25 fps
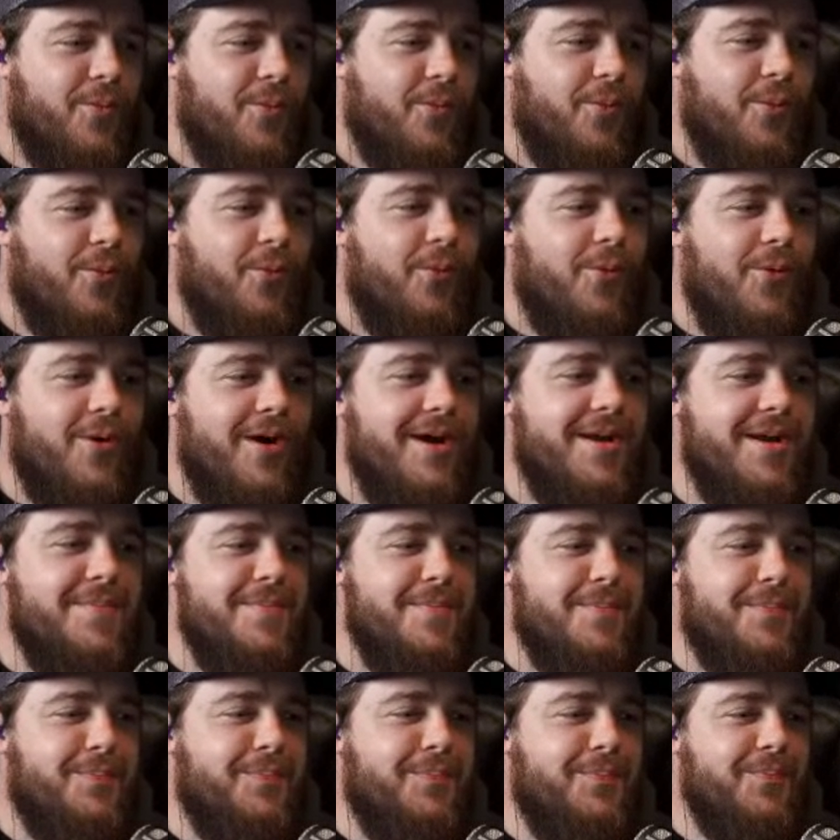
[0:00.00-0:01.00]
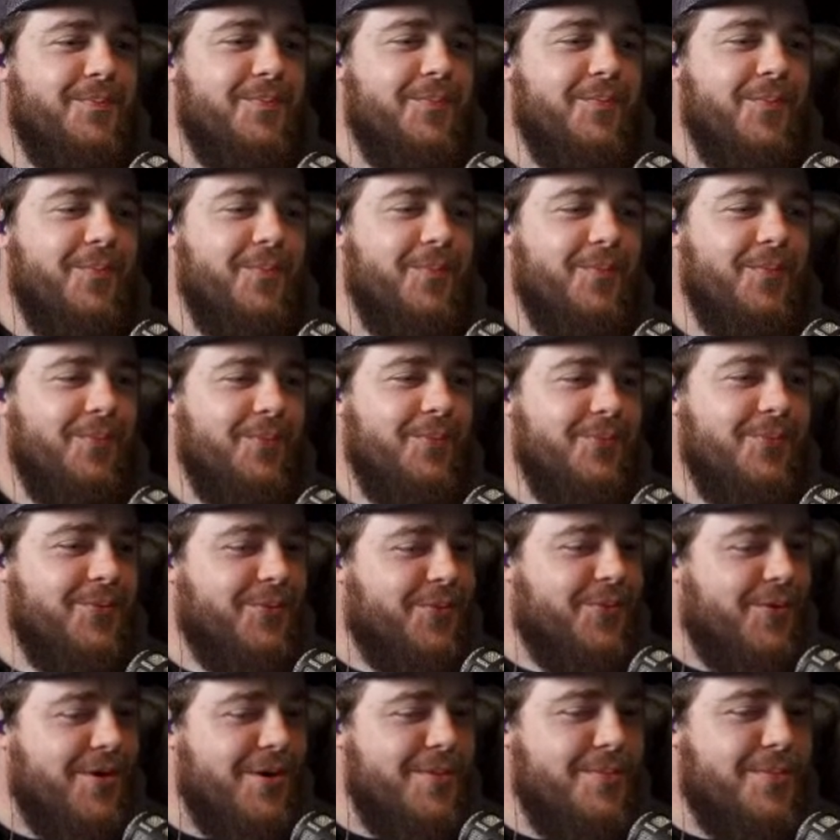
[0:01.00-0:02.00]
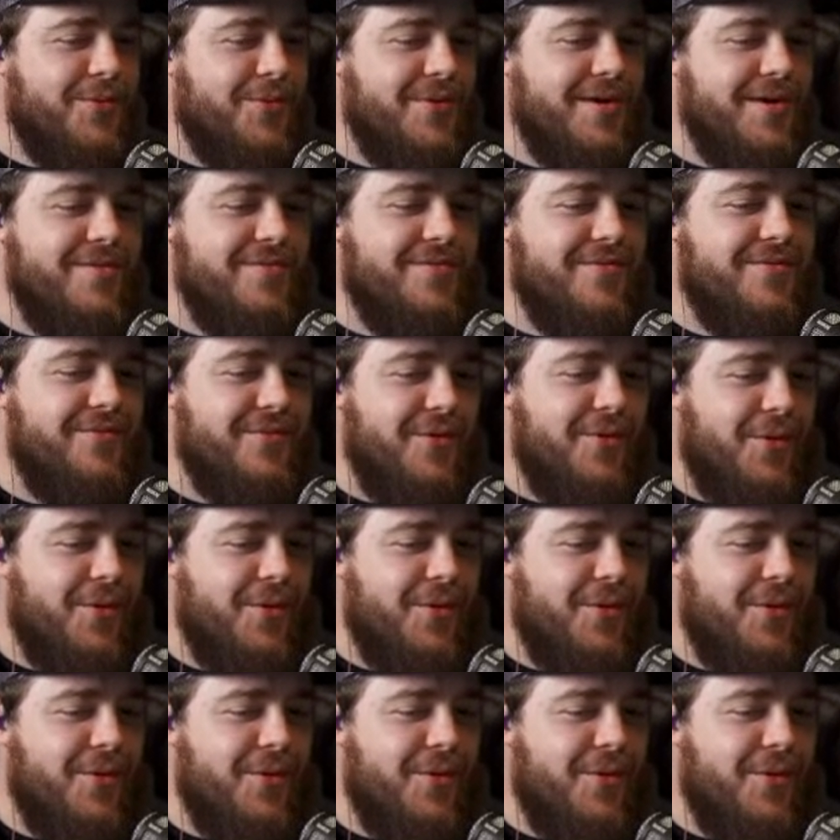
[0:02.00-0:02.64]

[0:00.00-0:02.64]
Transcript: A fucking compound. That's what I'm talking about.